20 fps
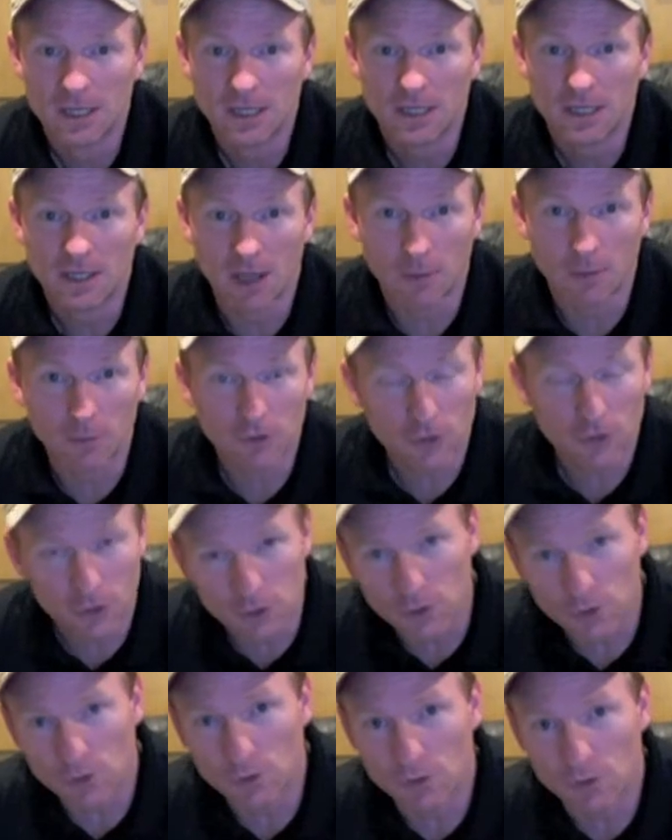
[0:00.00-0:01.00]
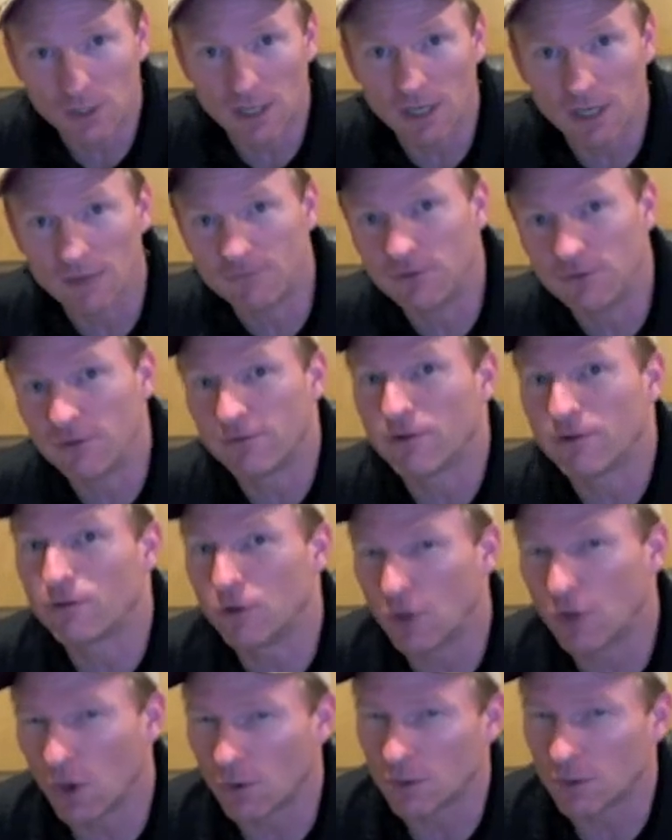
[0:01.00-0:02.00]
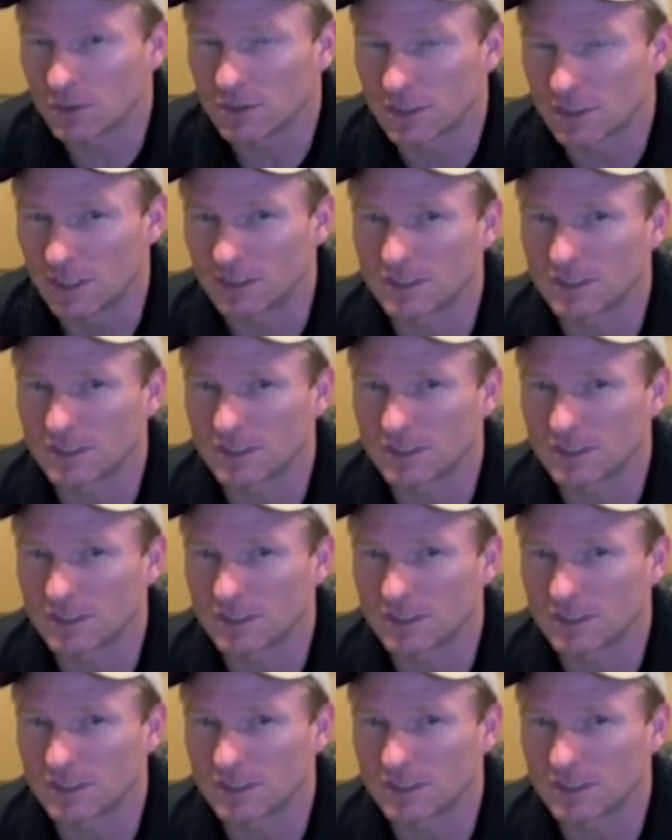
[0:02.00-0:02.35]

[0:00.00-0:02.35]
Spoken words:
Number two, if you've ever noticed,